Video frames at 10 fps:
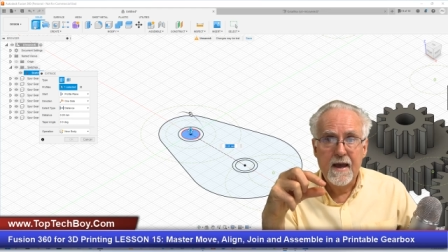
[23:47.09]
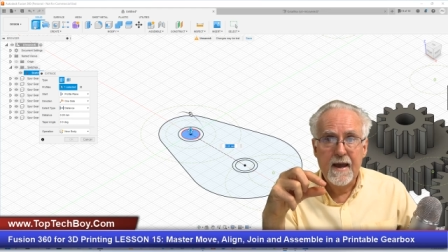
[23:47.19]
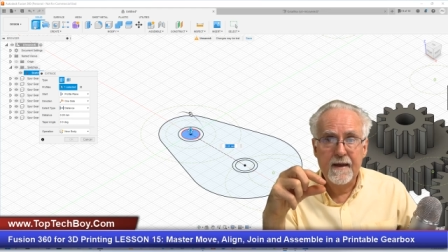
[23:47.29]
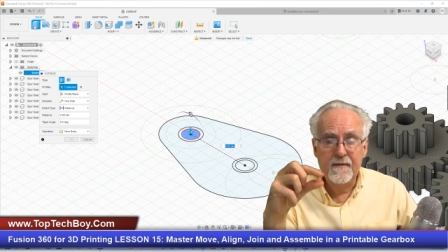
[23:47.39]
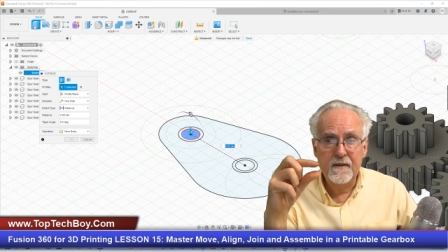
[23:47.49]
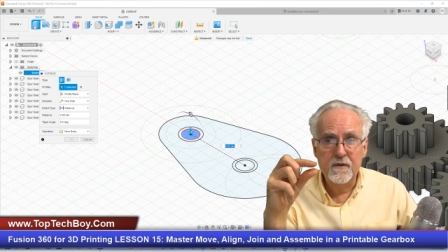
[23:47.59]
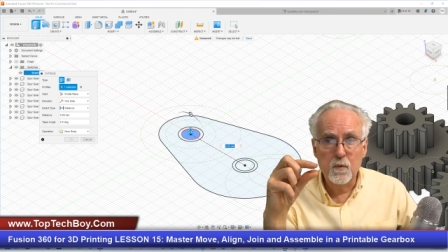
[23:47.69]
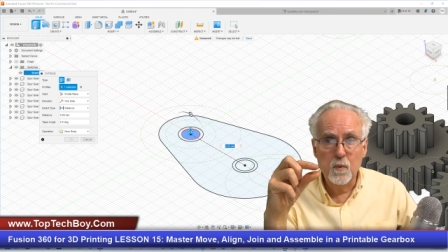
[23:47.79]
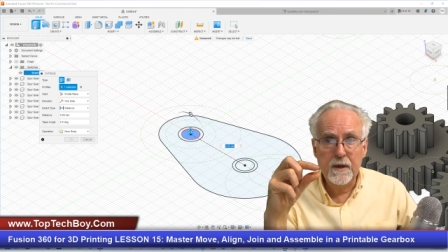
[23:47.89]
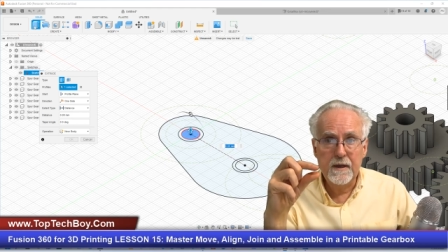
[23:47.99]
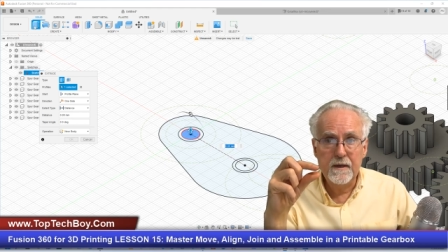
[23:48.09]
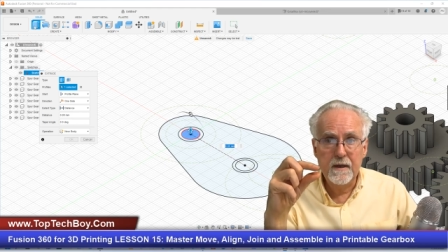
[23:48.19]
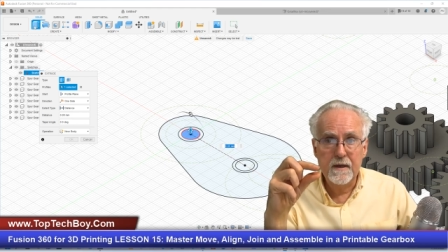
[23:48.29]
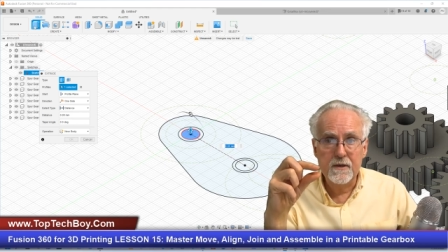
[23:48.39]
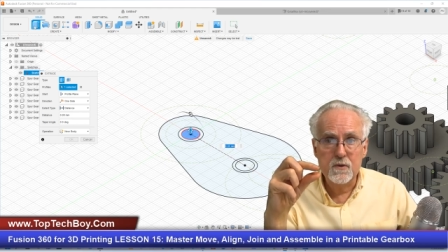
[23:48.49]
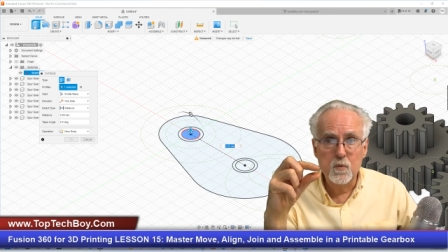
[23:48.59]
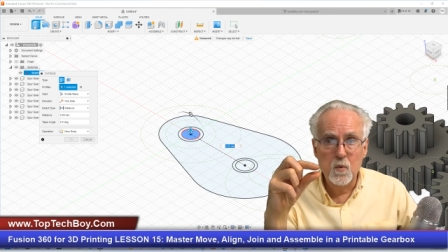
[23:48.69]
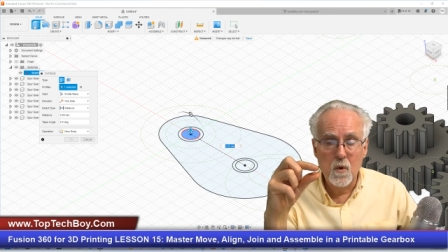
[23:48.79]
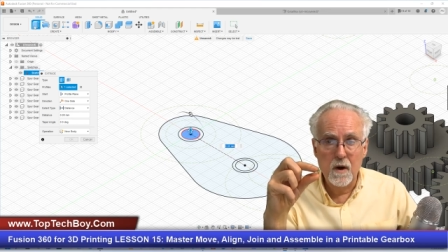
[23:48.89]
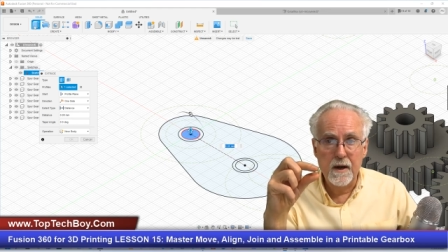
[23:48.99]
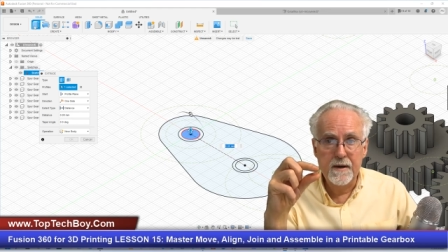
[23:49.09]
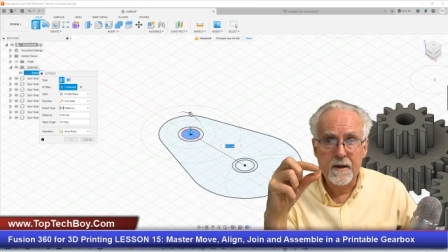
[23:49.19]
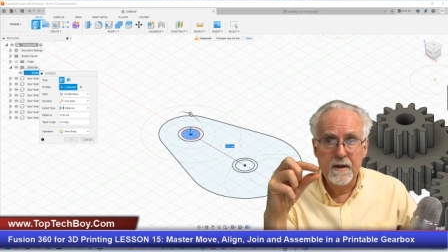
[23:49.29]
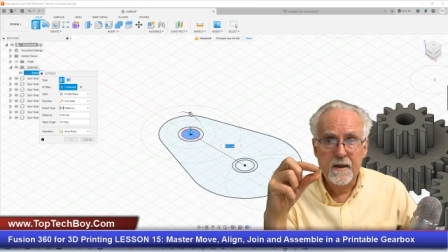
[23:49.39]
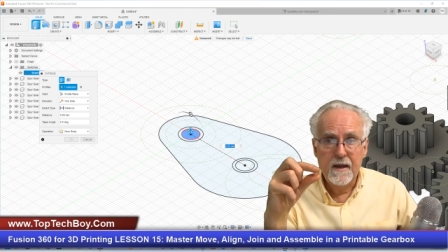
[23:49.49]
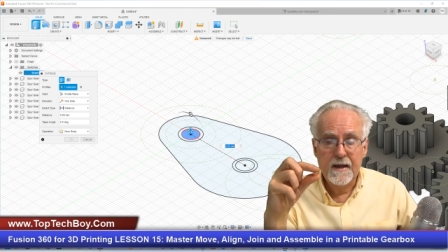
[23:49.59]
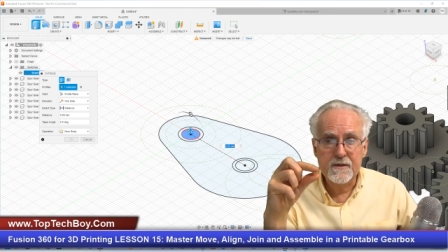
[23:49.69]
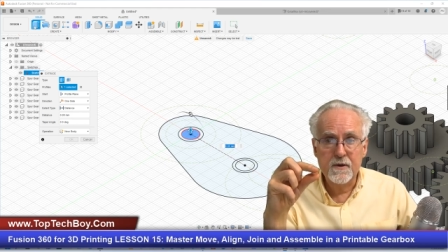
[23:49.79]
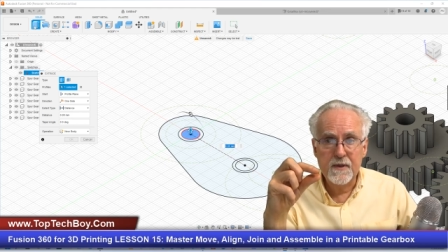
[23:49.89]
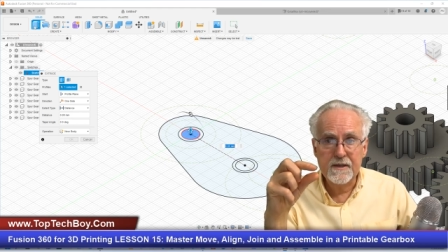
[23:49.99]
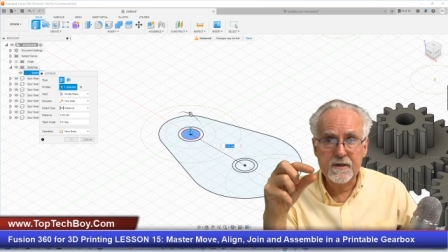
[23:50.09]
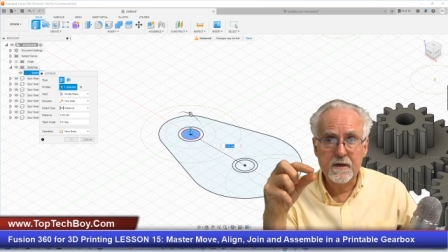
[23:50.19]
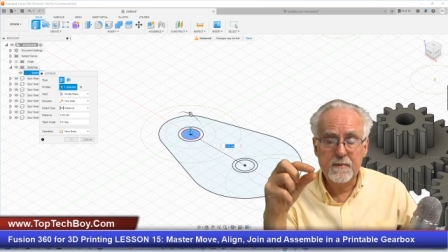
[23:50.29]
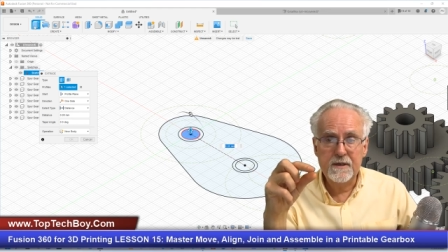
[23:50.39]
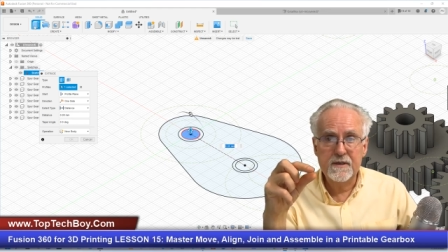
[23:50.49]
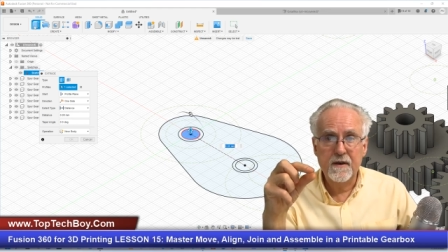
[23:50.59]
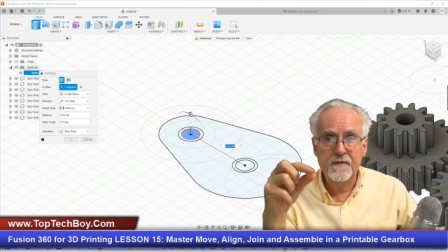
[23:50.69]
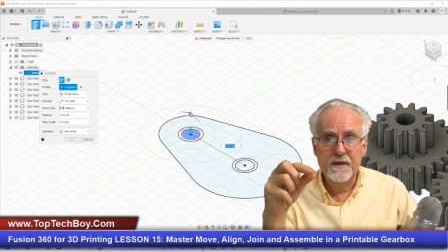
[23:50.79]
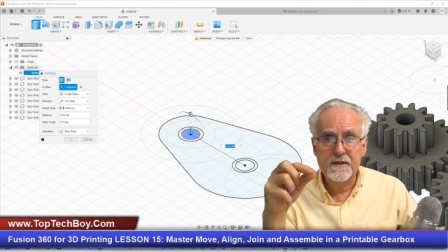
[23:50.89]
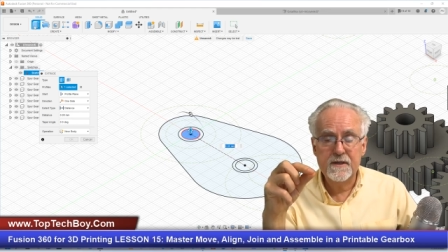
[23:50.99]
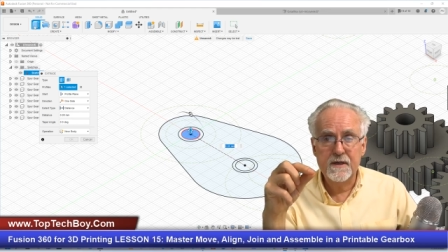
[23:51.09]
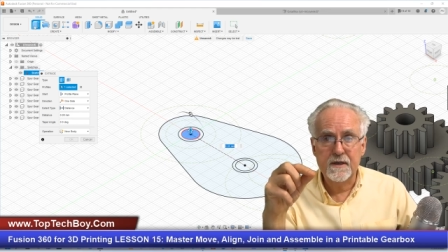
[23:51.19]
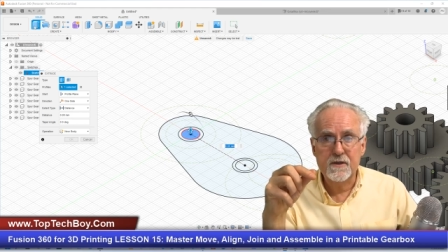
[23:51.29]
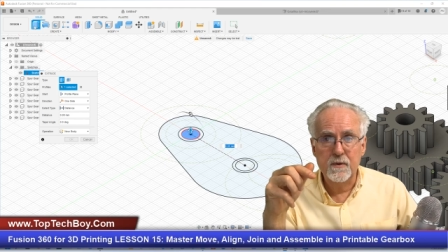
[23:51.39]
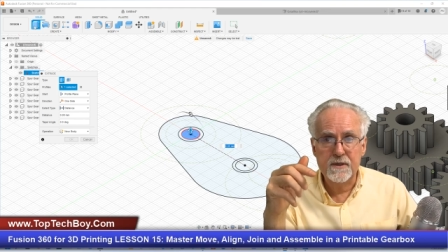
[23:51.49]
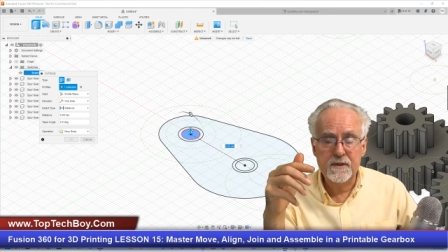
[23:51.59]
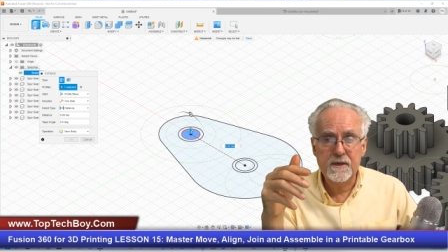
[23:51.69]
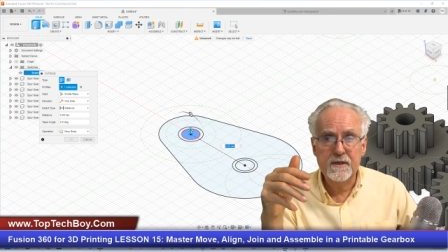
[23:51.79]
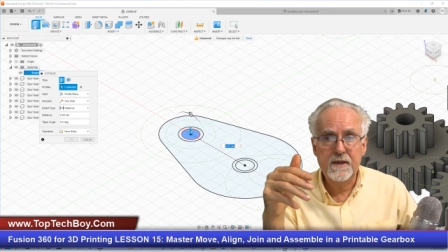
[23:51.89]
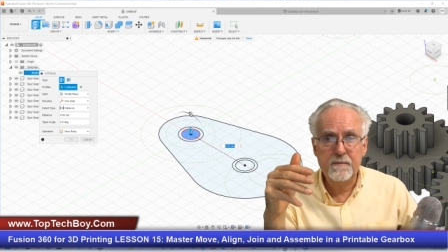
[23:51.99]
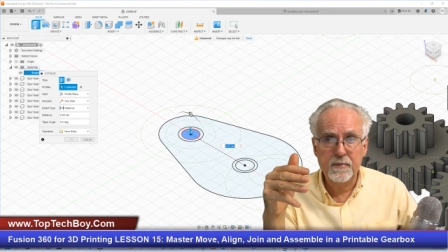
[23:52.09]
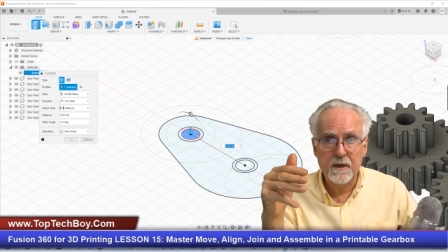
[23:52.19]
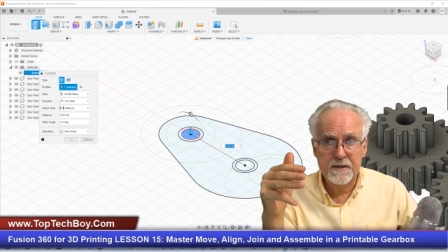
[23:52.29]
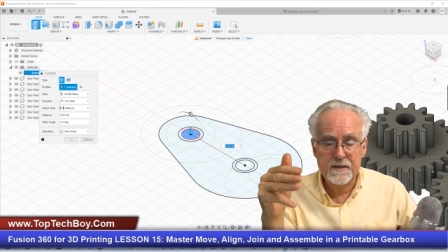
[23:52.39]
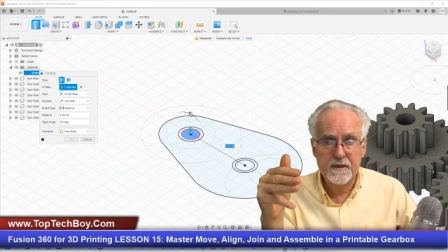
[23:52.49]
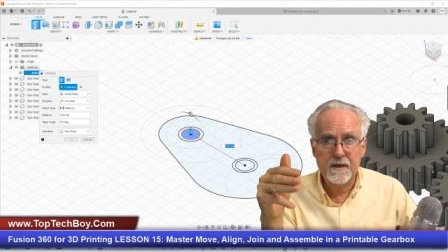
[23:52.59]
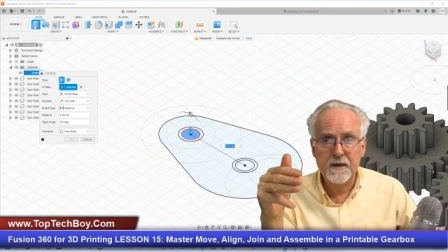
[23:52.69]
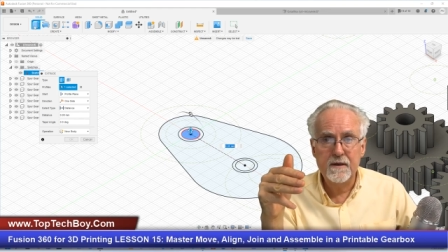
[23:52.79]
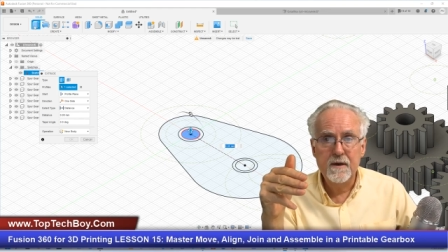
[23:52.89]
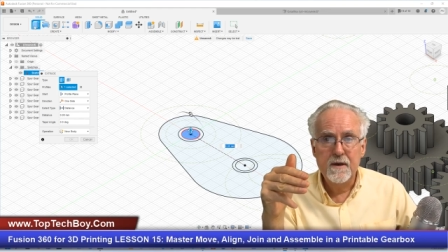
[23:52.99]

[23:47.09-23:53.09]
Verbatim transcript: and then the ring is 1, and so that's going to be 76. So it's 60 plus 10